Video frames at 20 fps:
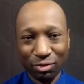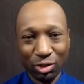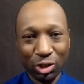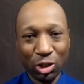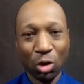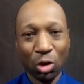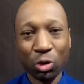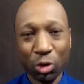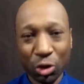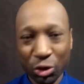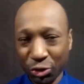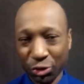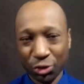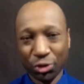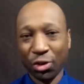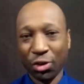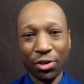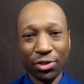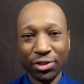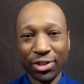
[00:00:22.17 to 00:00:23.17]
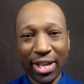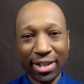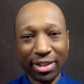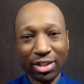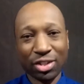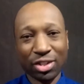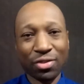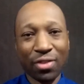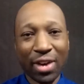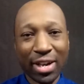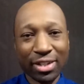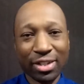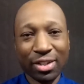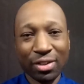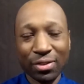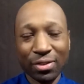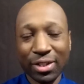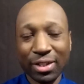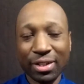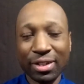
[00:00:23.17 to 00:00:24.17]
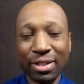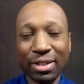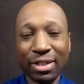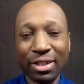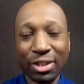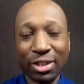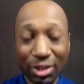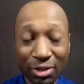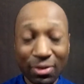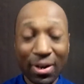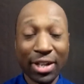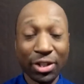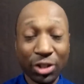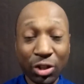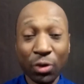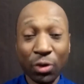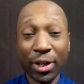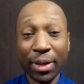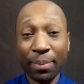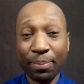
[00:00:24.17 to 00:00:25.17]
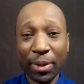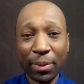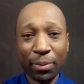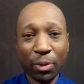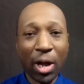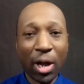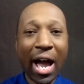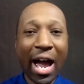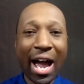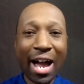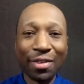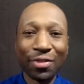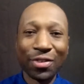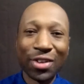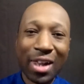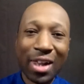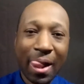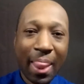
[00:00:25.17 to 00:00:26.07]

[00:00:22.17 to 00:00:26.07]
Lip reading: local concerns that the Scrantonian people have.